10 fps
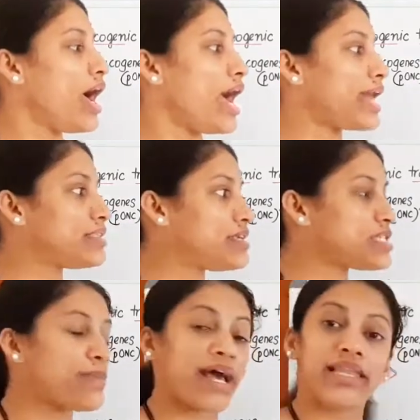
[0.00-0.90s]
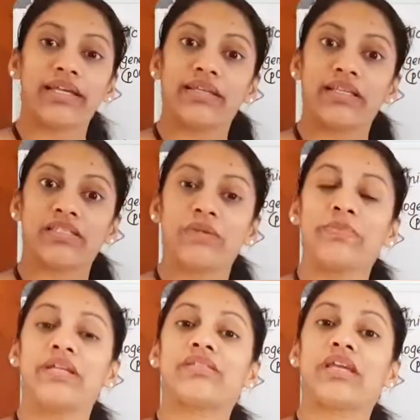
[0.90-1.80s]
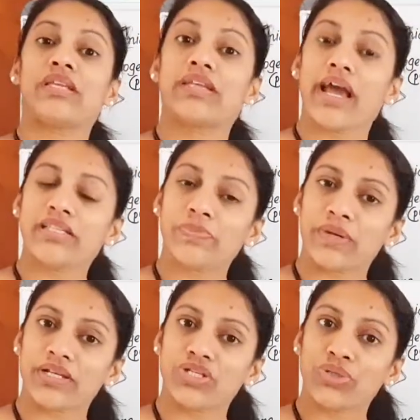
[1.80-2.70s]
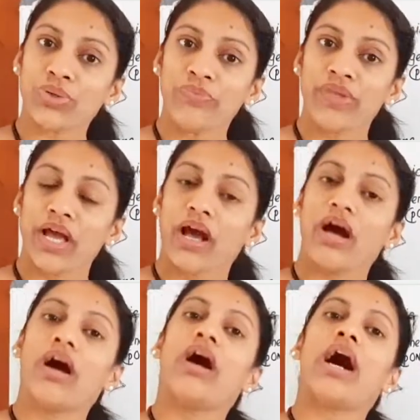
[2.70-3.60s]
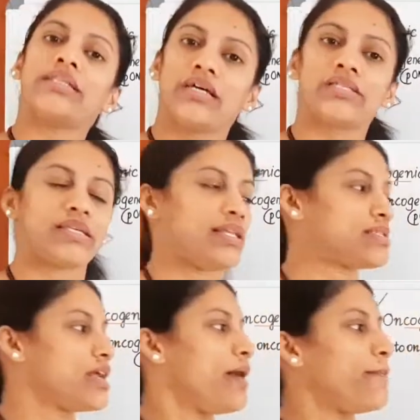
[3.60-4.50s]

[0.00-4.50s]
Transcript: and this malignancy means it can spread to other cells.